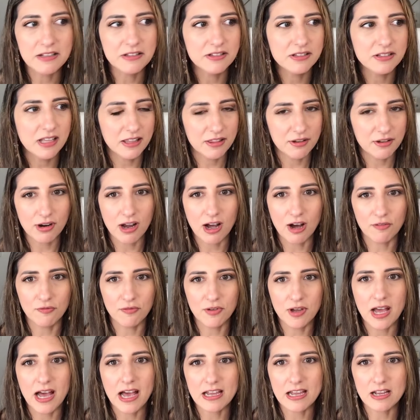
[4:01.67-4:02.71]
Another
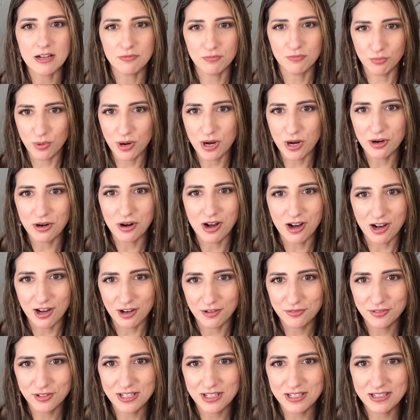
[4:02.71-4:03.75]
outfit I wear
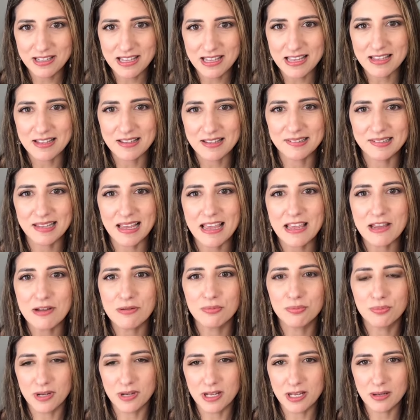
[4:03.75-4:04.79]
often is
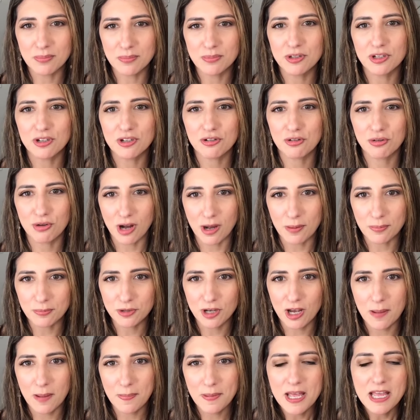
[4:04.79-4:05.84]
a ribbed crop
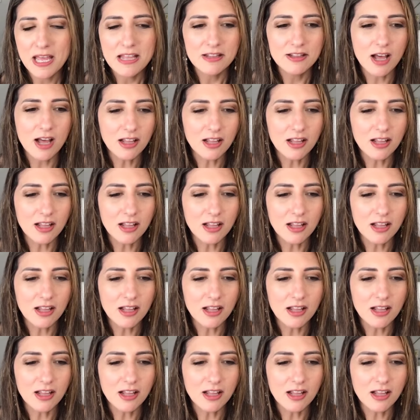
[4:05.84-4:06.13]
top.